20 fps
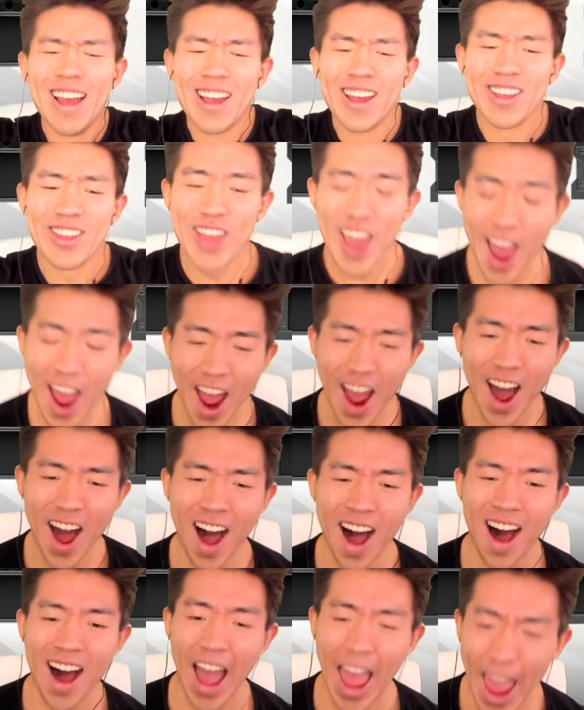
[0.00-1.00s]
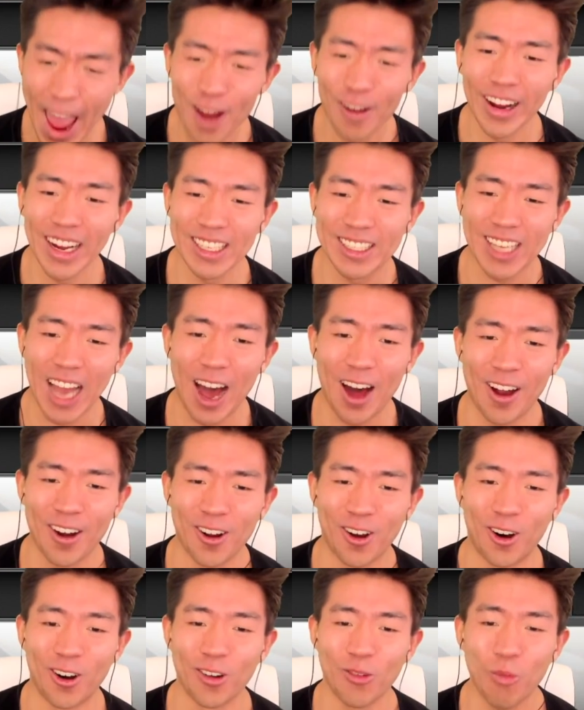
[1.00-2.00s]
Yeah, Aaron
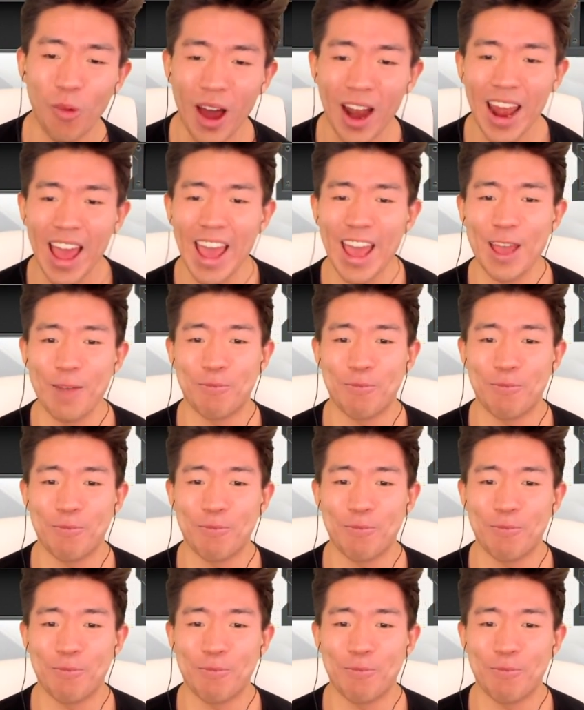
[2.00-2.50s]
Donald, what a